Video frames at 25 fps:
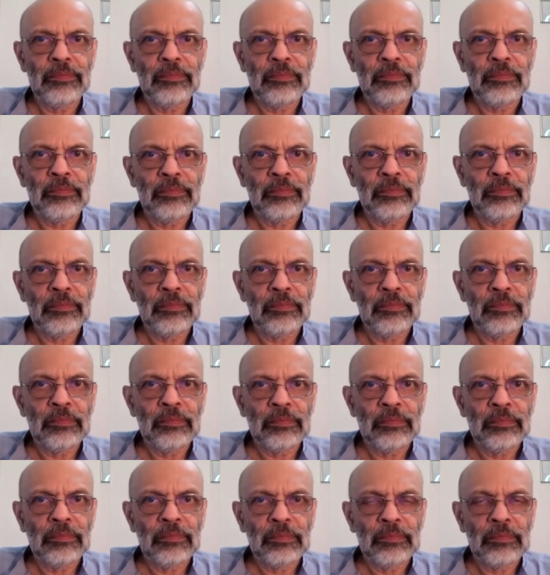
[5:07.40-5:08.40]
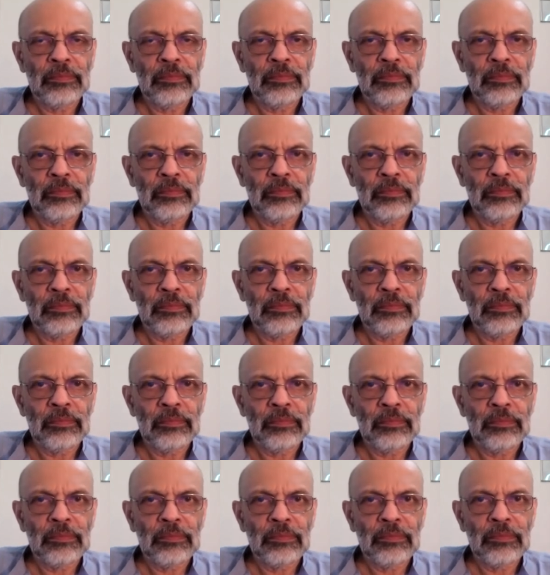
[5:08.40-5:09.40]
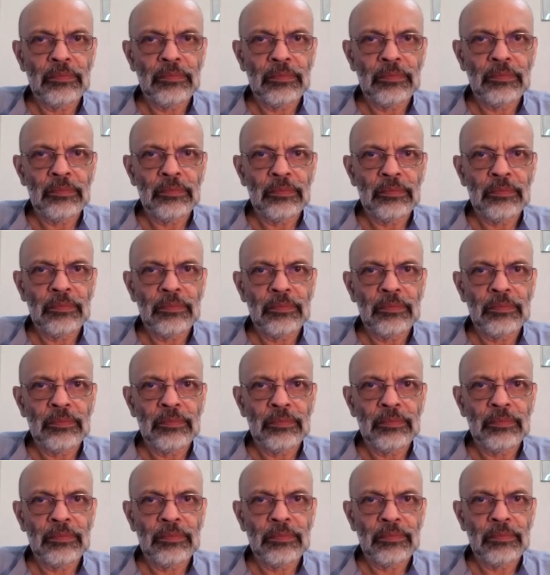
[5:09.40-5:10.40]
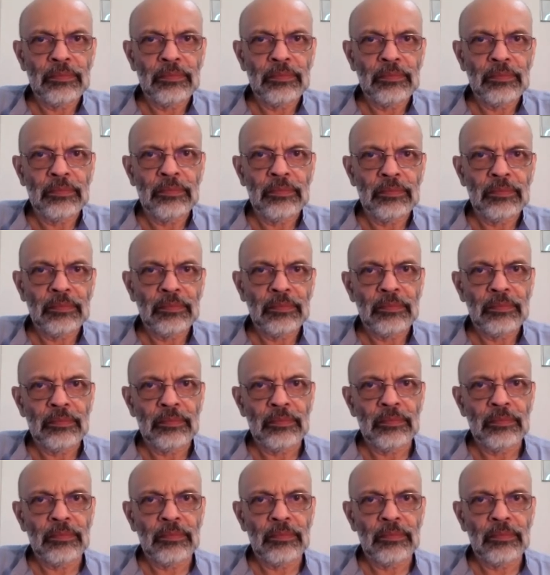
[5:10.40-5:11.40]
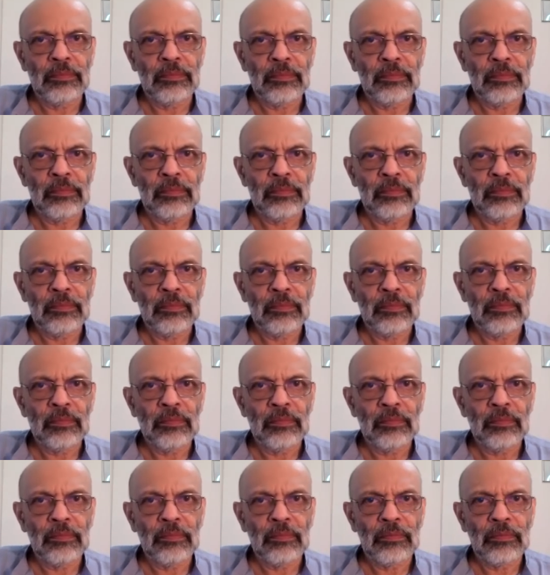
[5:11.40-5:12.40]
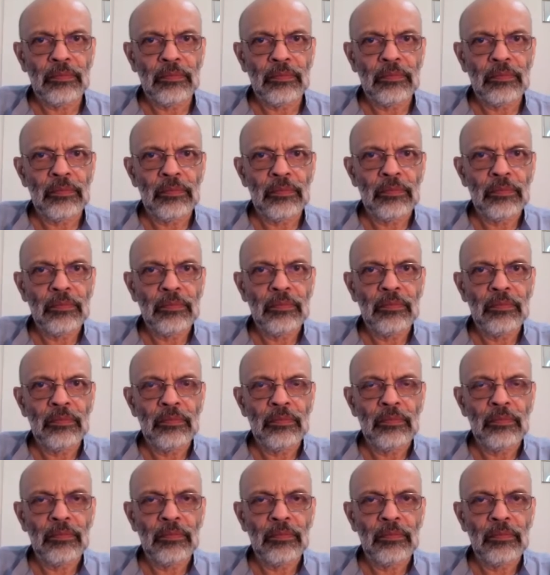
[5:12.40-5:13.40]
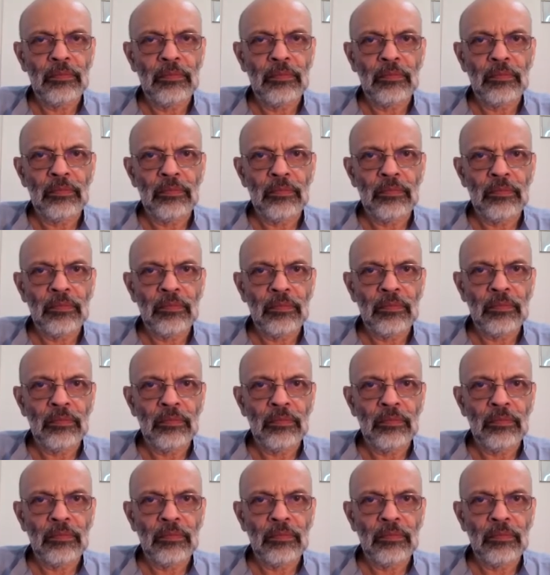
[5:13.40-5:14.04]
No words are spoken by the person on screen.